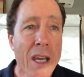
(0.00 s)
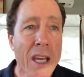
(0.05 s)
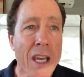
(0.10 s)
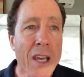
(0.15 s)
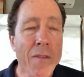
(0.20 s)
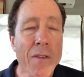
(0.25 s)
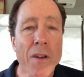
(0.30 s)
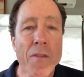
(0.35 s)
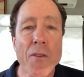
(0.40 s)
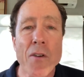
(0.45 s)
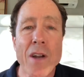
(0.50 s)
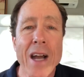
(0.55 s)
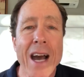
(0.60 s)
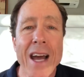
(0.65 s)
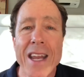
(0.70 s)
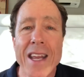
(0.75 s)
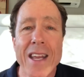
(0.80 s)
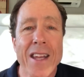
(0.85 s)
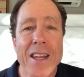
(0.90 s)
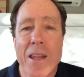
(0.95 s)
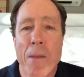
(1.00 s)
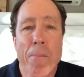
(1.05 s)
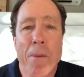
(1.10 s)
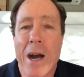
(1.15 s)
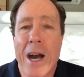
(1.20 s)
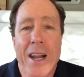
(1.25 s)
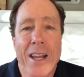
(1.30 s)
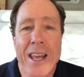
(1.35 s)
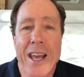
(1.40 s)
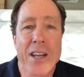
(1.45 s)
Even if you're not in the
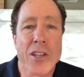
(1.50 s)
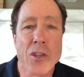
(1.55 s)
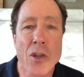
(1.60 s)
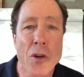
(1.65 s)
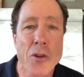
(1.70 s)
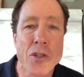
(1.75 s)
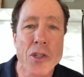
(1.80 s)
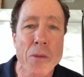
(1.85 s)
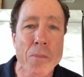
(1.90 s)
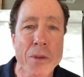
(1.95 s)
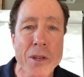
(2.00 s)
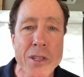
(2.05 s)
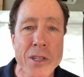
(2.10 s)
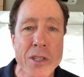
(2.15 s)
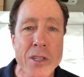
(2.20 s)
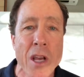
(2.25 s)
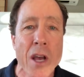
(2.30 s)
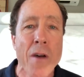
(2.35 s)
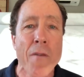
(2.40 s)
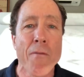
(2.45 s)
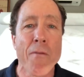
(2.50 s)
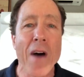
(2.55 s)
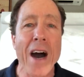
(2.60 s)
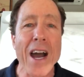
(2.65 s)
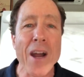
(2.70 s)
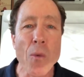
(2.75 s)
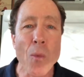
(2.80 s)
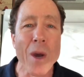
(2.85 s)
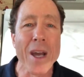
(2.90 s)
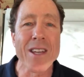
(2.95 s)
podcast coaching business,
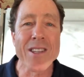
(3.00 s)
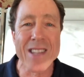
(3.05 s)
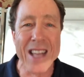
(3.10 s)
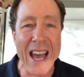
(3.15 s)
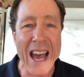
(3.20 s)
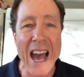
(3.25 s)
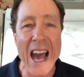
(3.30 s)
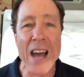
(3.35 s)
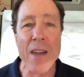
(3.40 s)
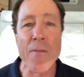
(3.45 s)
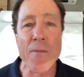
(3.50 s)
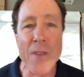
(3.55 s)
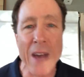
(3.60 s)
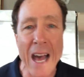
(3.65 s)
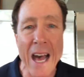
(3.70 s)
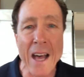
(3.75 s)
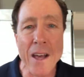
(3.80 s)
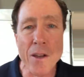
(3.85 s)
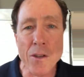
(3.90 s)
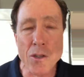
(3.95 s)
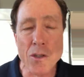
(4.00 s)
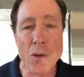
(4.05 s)
find ways to add value.